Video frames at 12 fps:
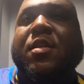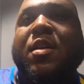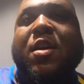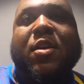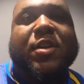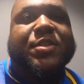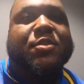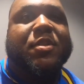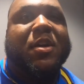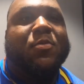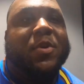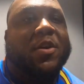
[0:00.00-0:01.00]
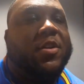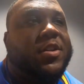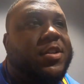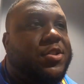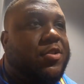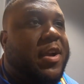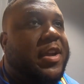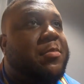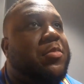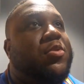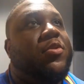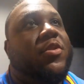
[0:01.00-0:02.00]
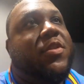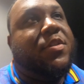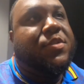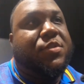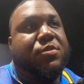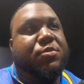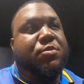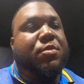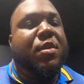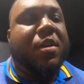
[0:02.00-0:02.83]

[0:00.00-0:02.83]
All right, so now we are in the tracking booth to